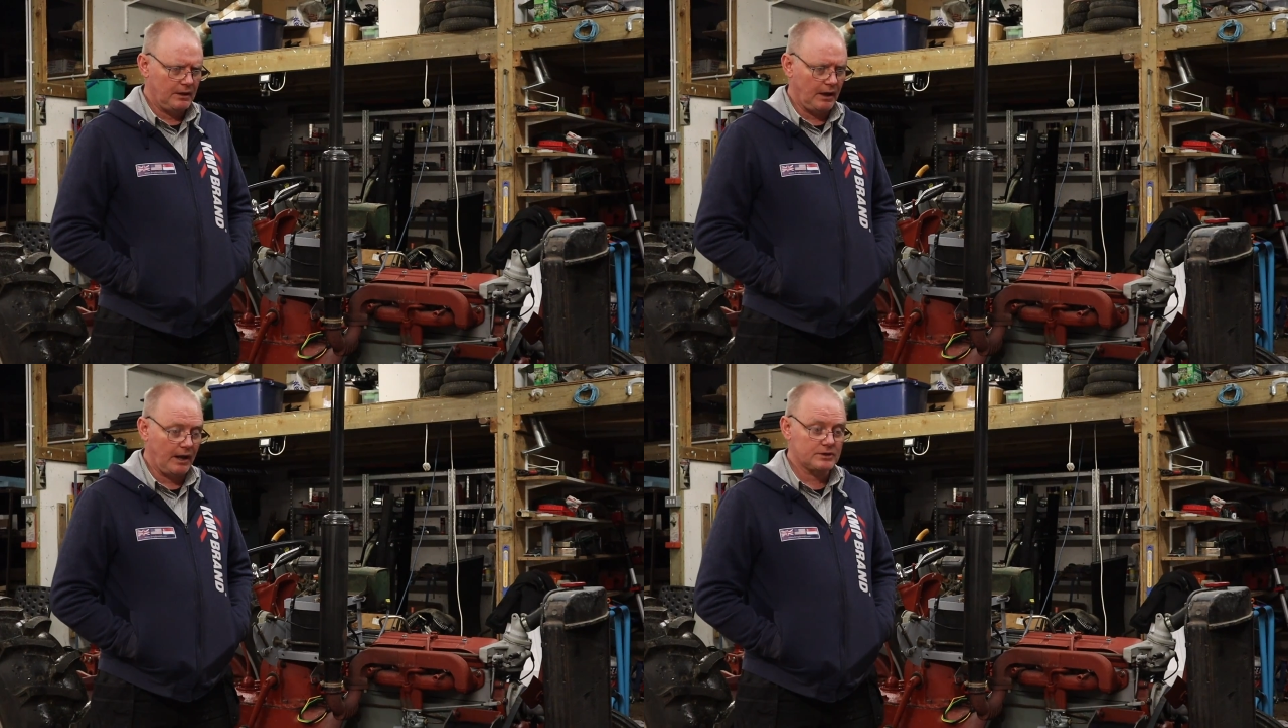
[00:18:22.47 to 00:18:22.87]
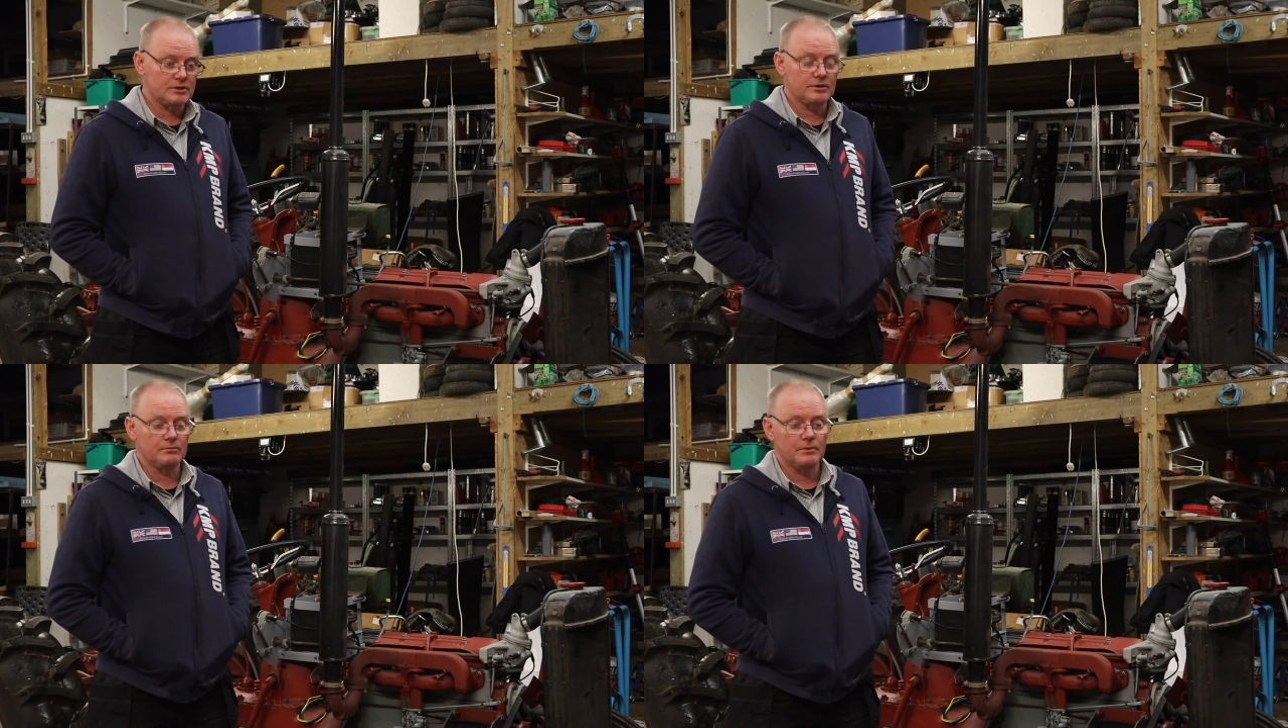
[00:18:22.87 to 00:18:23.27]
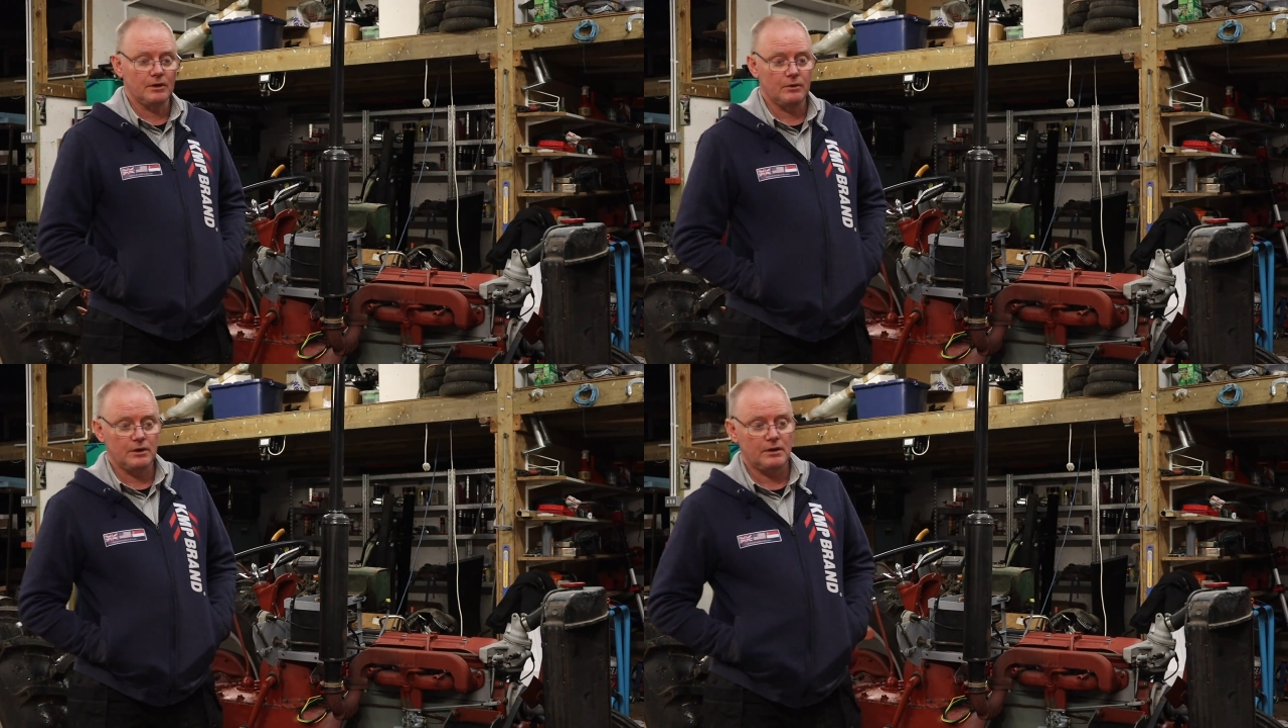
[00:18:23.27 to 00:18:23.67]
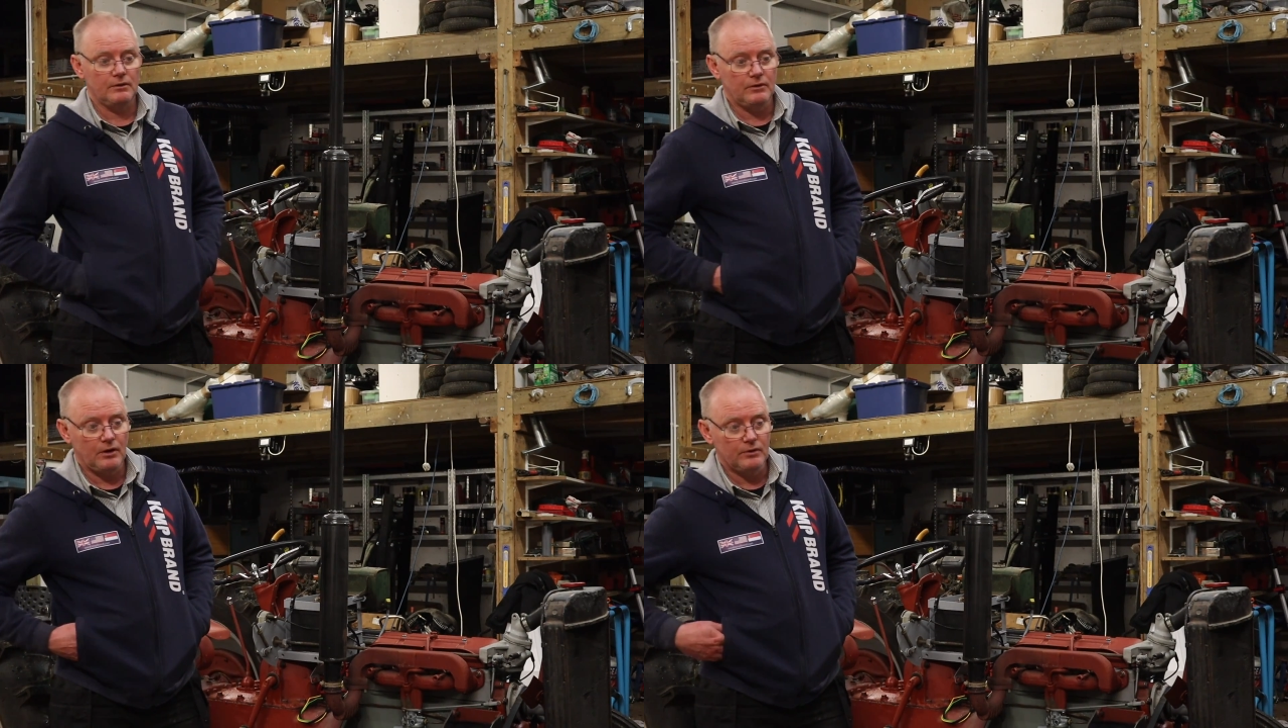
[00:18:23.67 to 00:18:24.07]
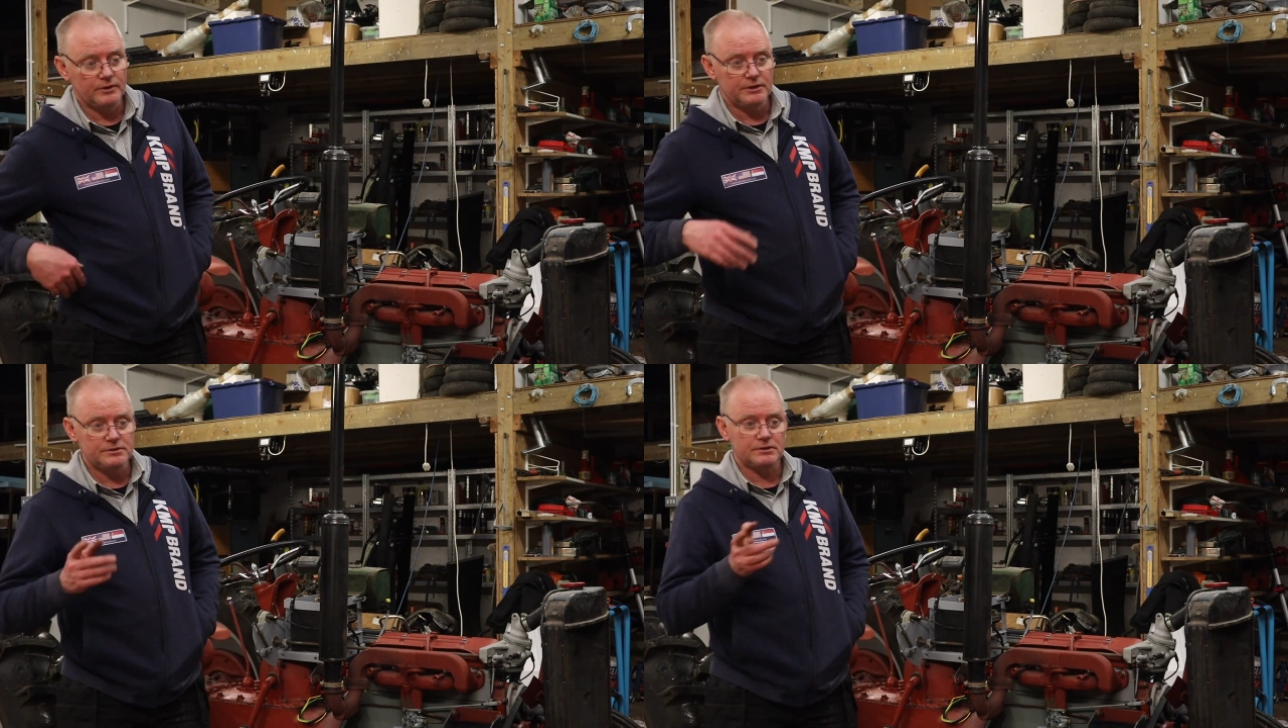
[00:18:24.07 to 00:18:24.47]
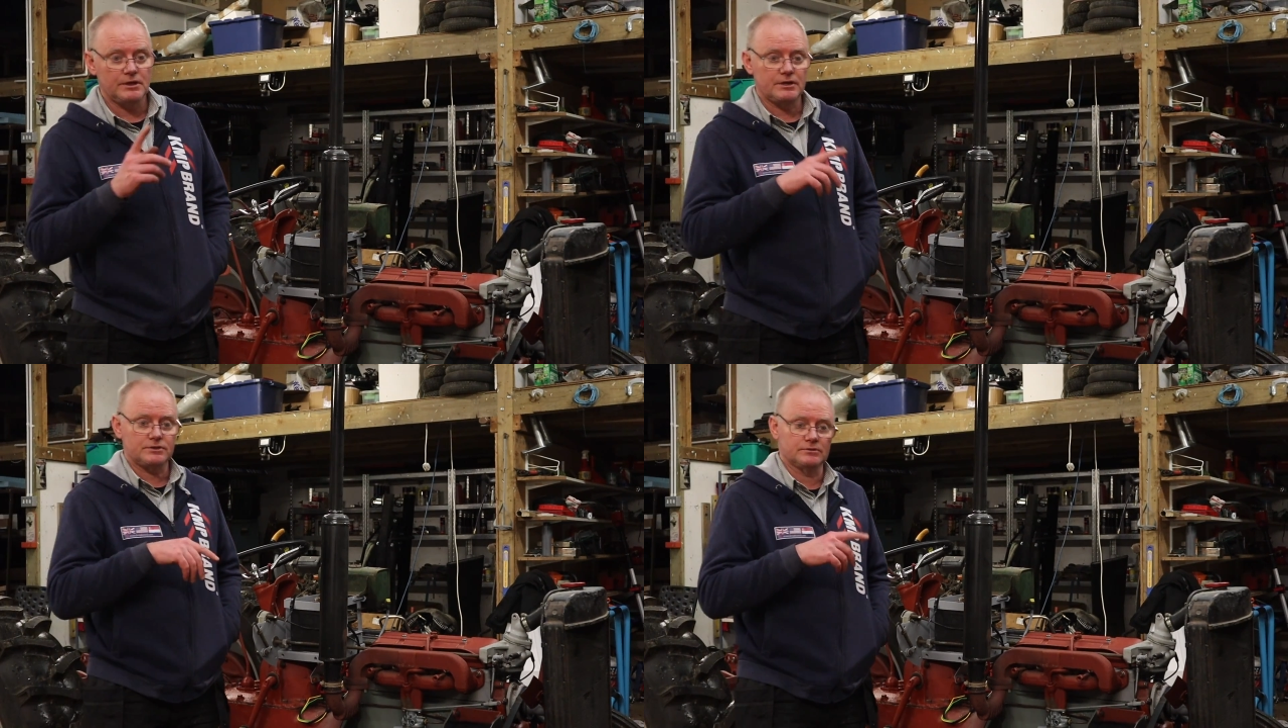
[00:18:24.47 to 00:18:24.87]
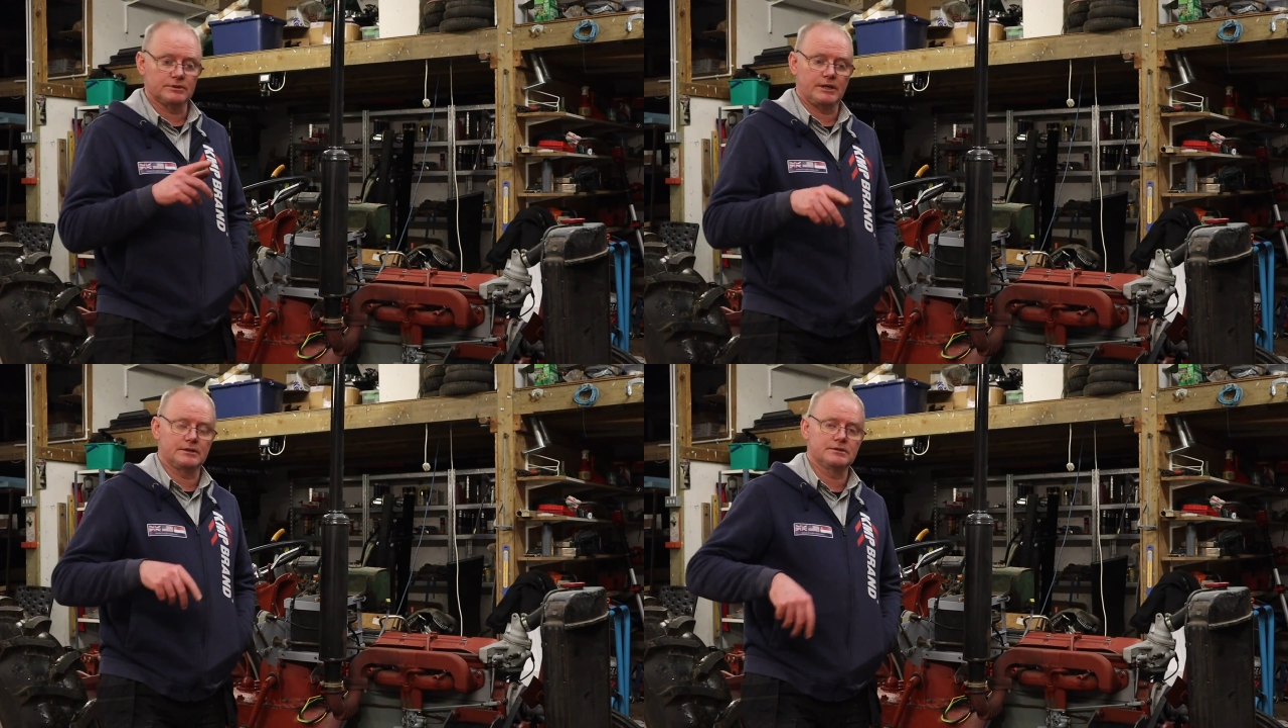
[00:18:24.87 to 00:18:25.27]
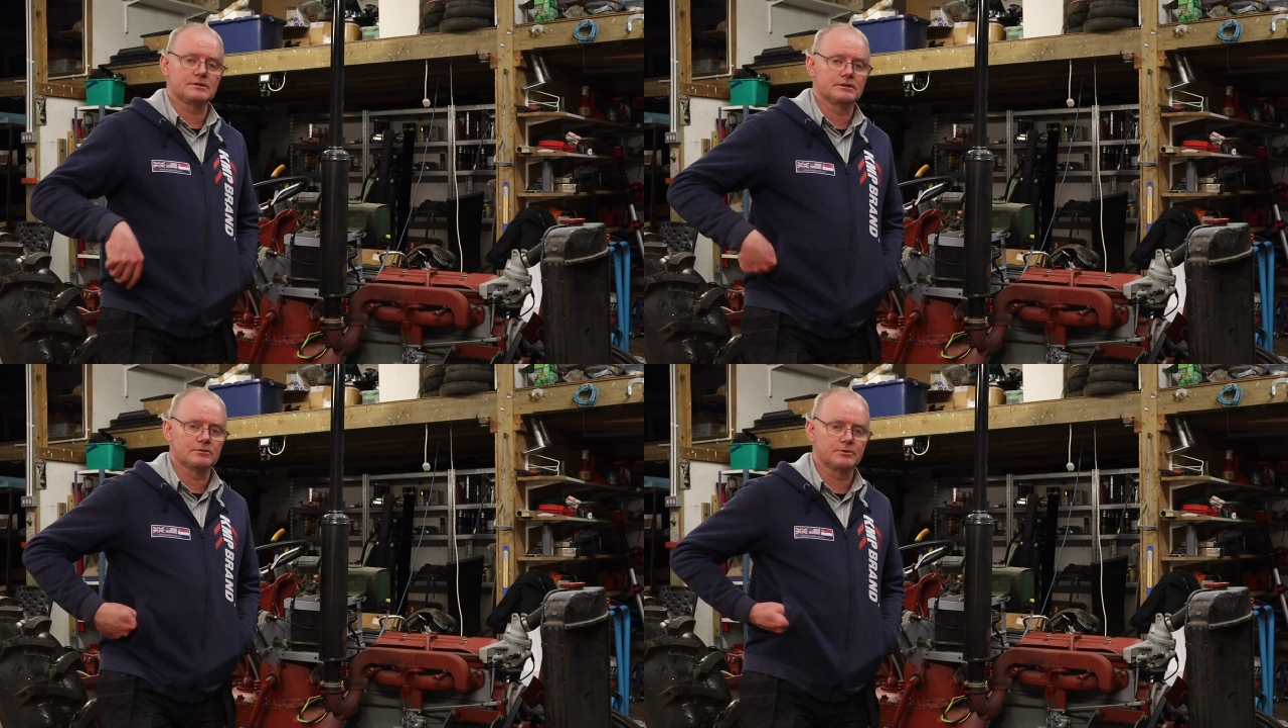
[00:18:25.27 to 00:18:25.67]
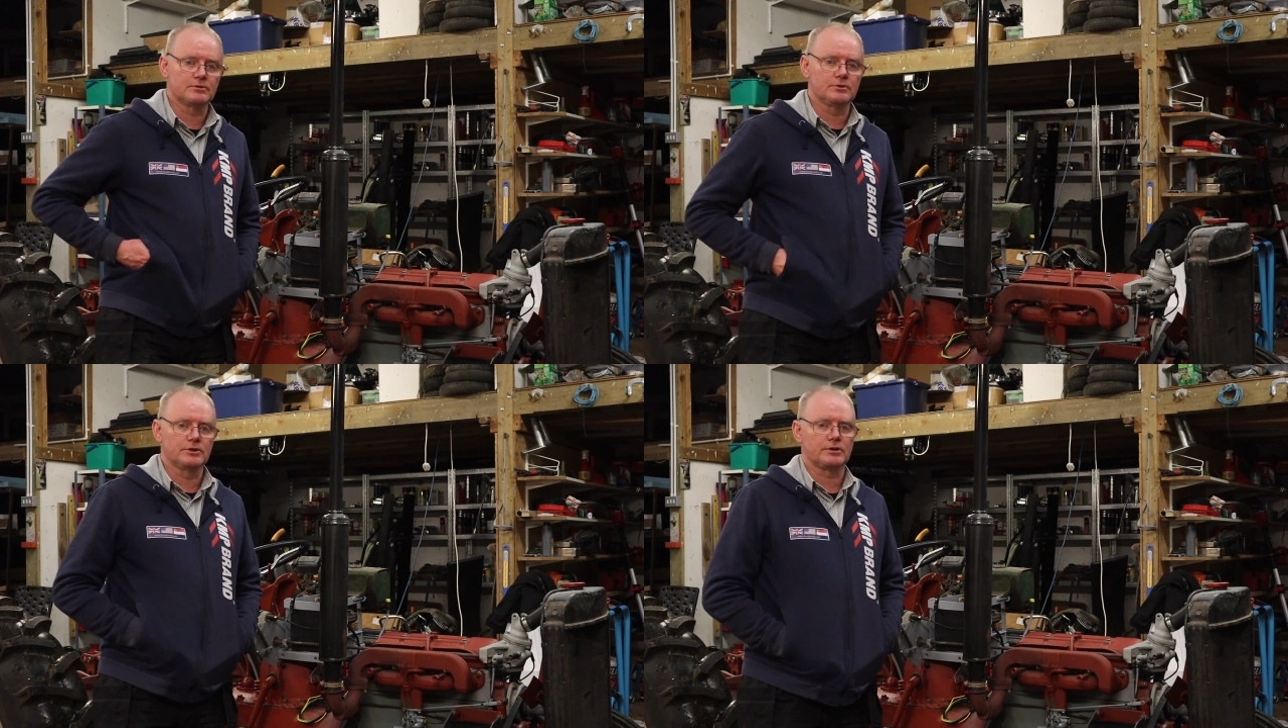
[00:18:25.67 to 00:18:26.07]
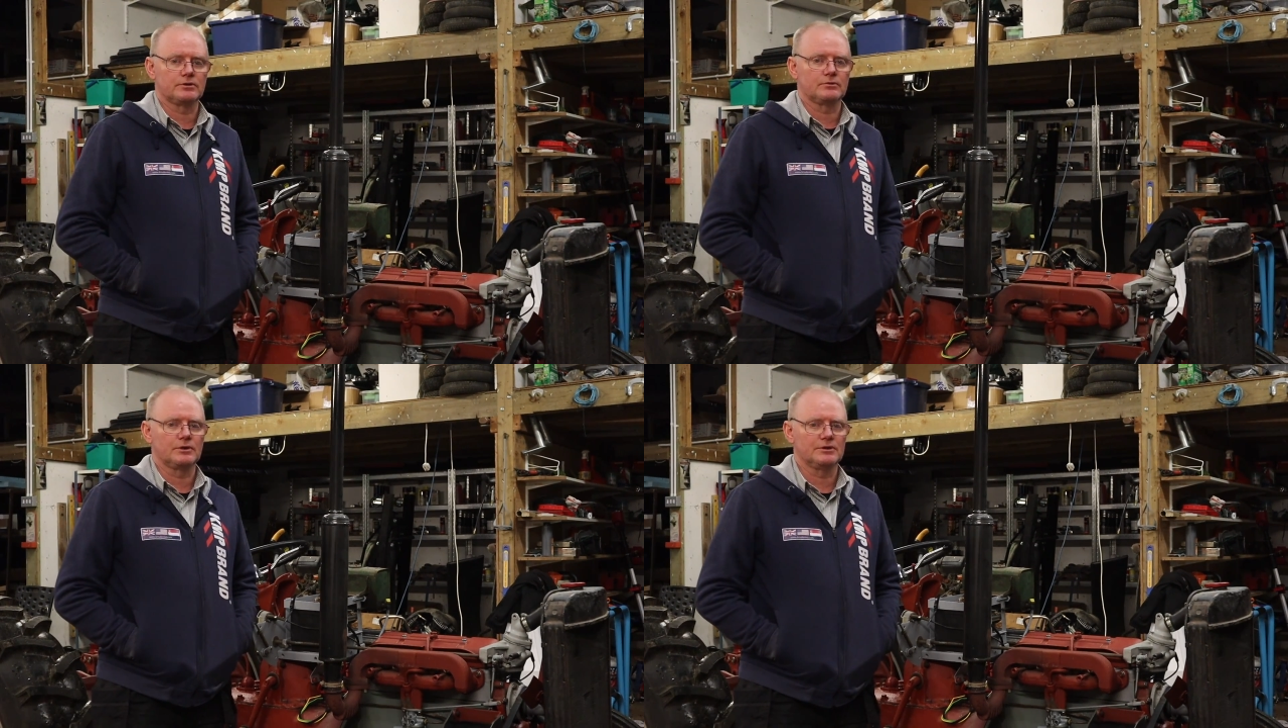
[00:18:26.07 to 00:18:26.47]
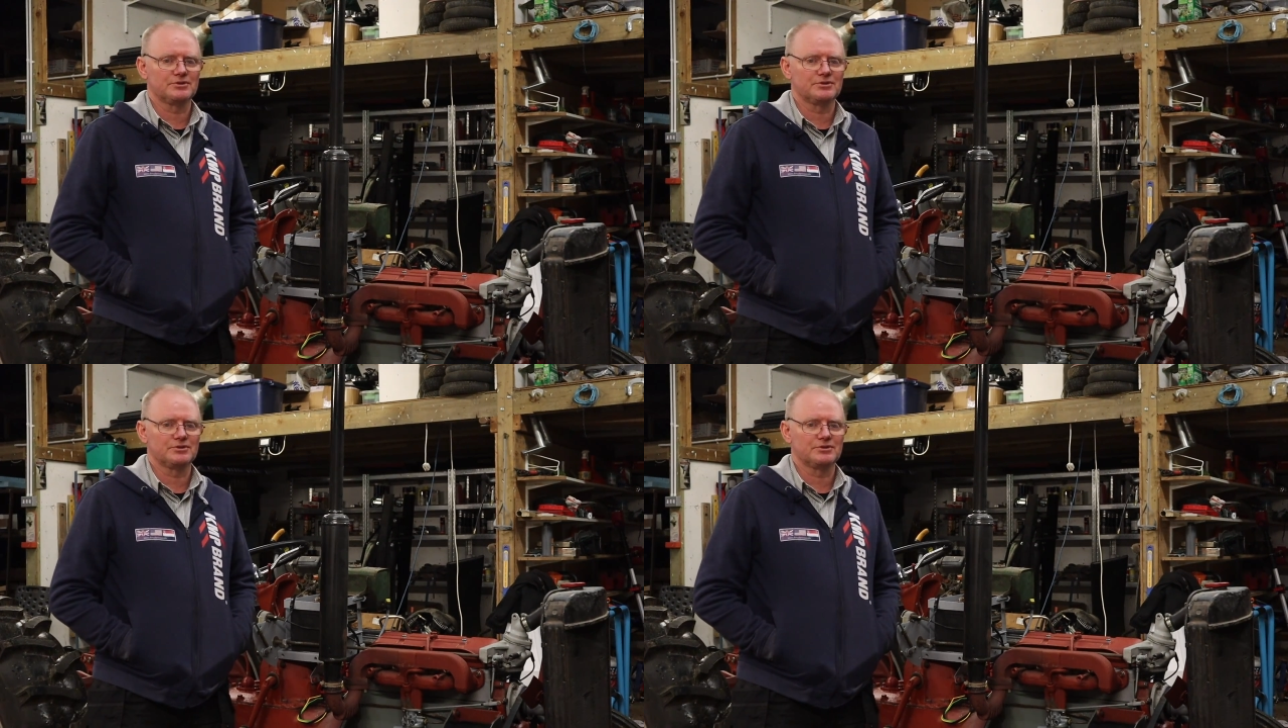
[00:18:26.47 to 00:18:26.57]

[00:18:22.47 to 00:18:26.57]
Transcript: actually the mower on the International, that needs a little bit of work as well.